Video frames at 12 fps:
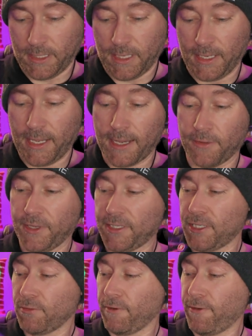Yeah,
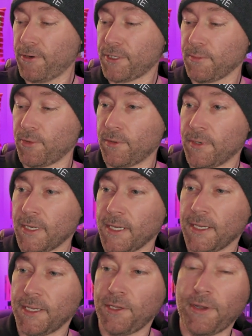this is reversible.
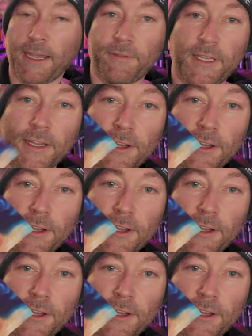You have the